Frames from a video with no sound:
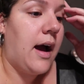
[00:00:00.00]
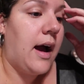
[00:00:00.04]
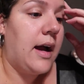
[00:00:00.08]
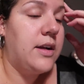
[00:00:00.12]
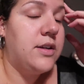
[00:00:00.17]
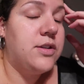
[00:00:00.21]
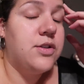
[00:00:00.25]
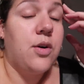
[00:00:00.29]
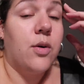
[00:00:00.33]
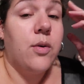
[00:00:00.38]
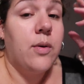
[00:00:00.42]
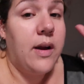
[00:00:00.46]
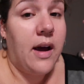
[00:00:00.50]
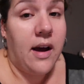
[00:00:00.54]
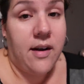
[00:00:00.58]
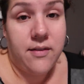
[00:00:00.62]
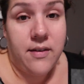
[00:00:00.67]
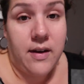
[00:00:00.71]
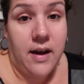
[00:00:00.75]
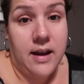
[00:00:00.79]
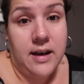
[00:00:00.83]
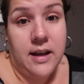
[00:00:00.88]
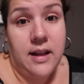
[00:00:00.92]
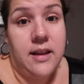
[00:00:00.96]
I don't
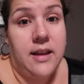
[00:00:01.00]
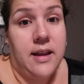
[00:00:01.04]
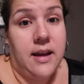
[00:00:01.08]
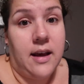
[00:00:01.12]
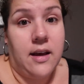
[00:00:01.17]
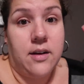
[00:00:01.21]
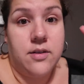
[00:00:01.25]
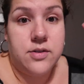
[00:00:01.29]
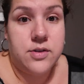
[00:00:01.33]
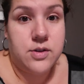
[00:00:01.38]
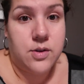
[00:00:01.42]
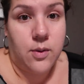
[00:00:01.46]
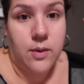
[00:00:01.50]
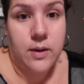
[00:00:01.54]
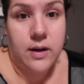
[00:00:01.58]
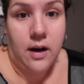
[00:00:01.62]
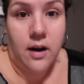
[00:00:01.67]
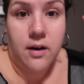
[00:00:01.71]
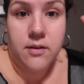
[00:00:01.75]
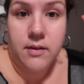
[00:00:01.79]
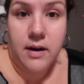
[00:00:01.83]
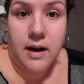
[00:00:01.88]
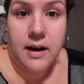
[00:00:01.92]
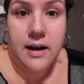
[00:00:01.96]
have anything else going
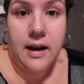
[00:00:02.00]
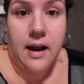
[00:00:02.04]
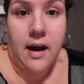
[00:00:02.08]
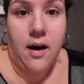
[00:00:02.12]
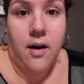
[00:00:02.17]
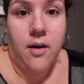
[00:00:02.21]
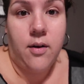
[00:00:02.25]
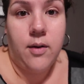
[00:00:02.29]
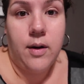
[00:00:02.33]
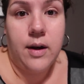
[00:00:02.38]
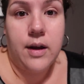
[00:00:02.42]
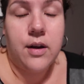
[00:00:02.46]
on right now.